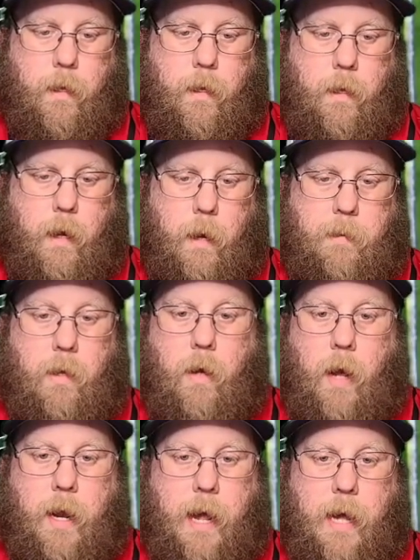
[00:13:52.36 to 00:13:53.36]
I mean, you
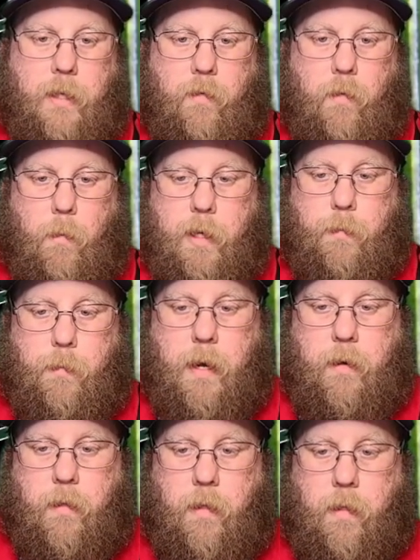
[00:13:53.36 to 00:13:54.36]
can't ask for much
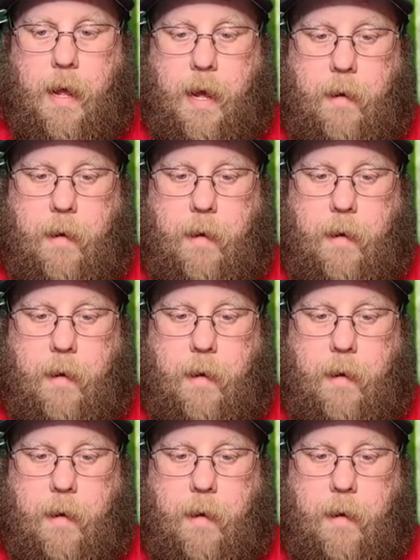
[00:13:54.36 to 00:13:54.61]
better than that.